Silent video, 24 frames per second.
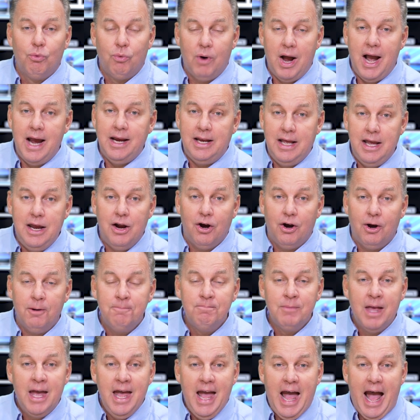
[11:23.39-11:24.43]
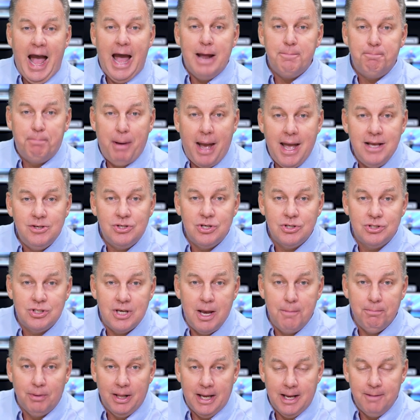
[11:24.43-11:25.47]
right here at Pace
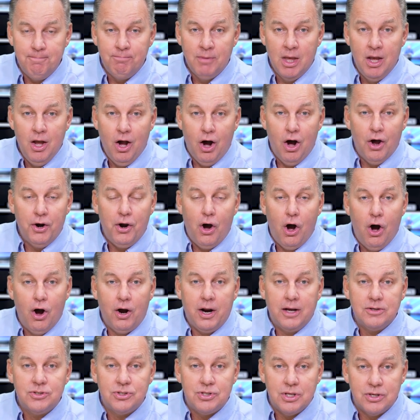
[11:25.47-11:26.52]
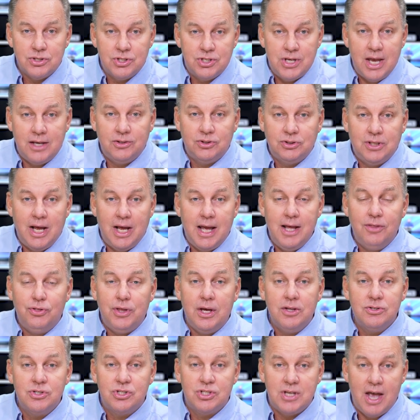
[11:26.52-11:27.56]
Assembly on September the 16th
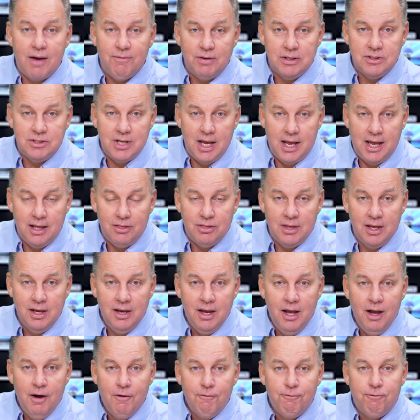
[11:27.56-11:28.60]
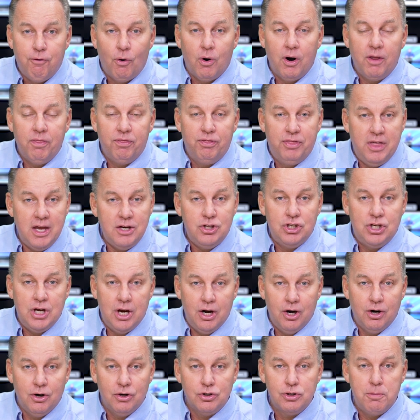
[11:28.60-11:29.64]
and 17th for this
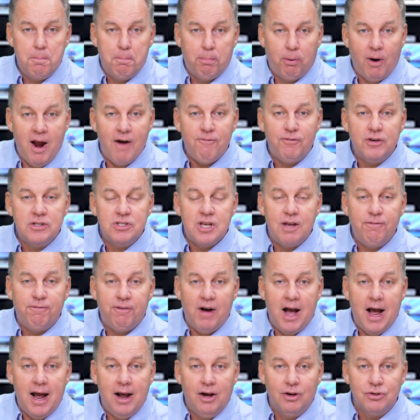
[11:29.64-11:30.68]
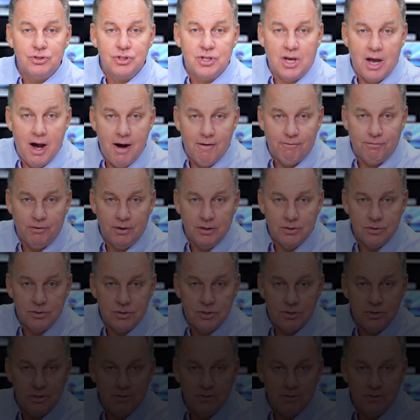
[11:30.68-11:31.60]
year's Prophecy Files Conference.